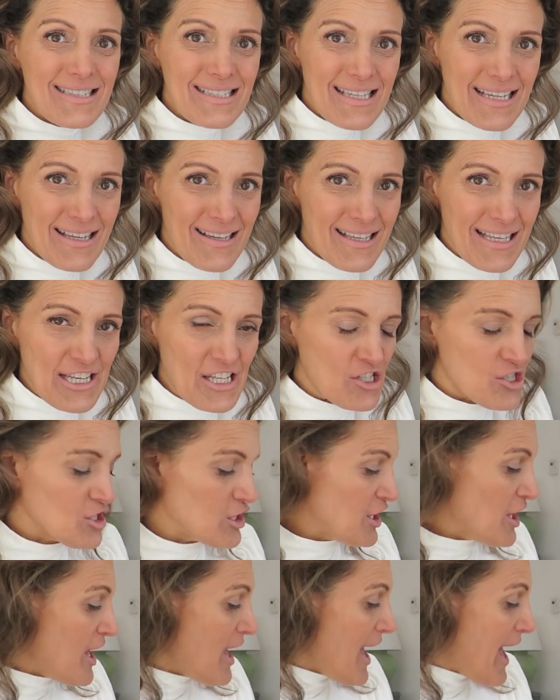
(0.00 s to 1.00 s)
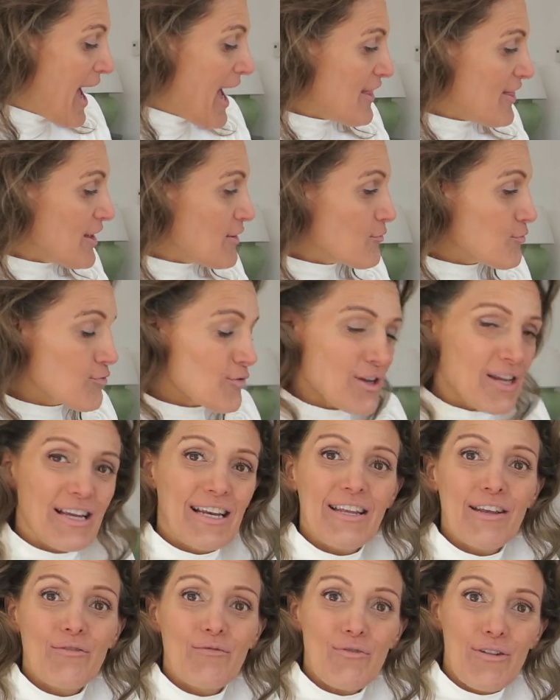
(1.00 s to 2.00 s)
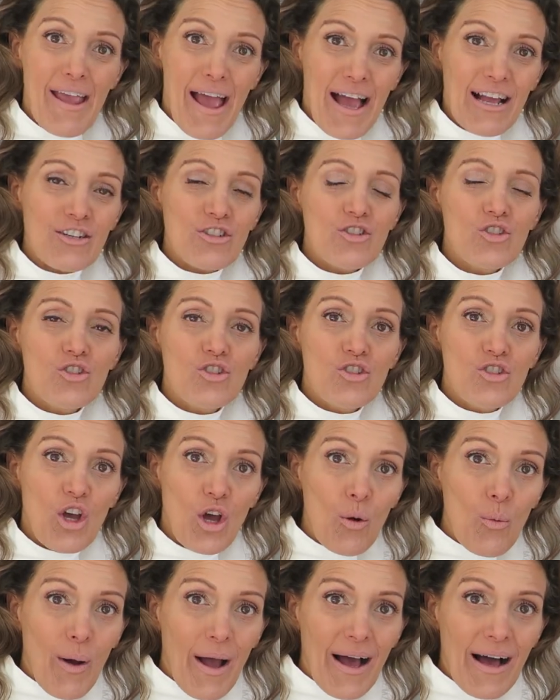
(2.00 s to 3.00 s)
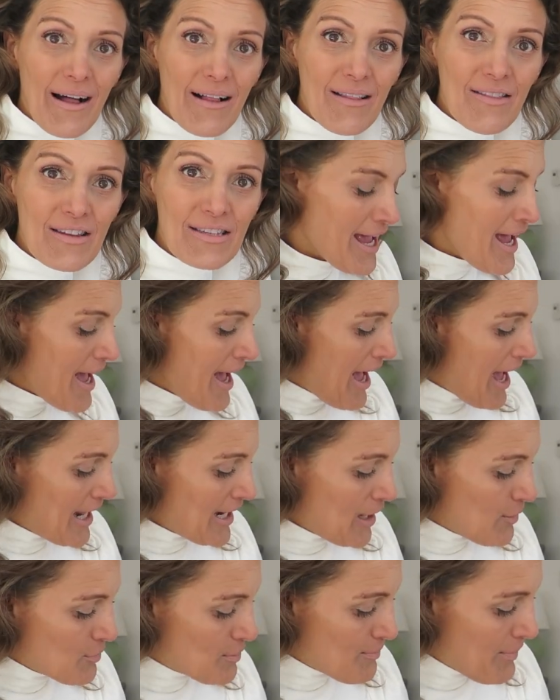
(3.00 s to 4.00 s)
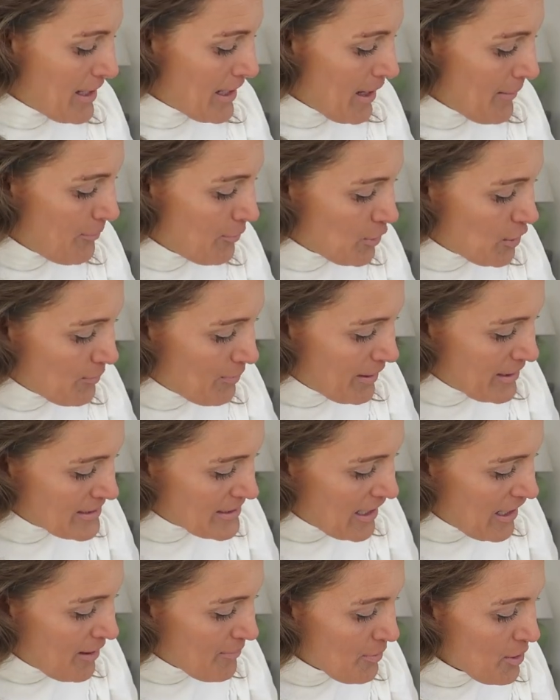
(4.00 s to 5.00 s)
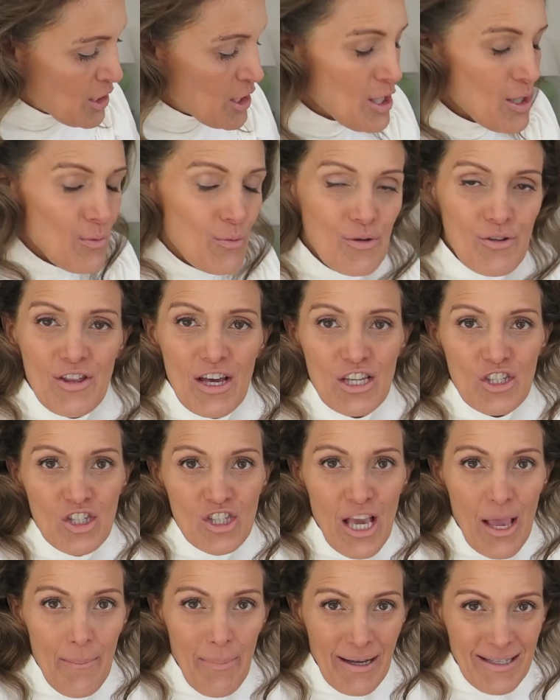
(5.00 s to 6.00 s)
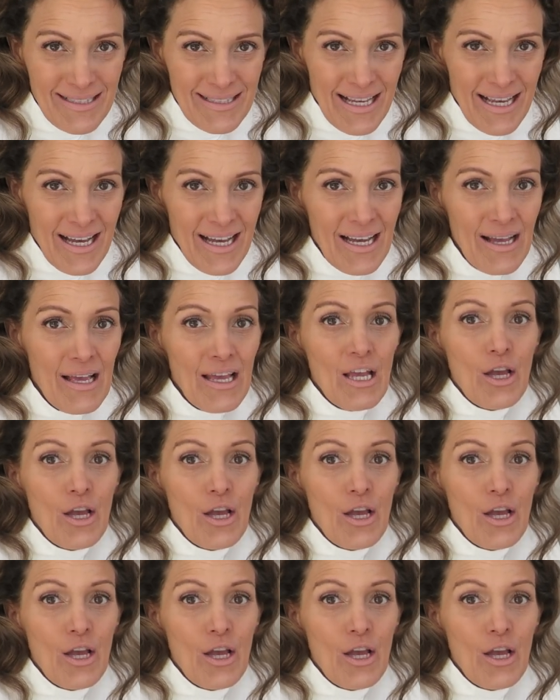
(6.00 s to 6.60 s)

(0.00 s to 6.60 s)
skin condition. And they really react so well. And I would make a body butter up with shea butter,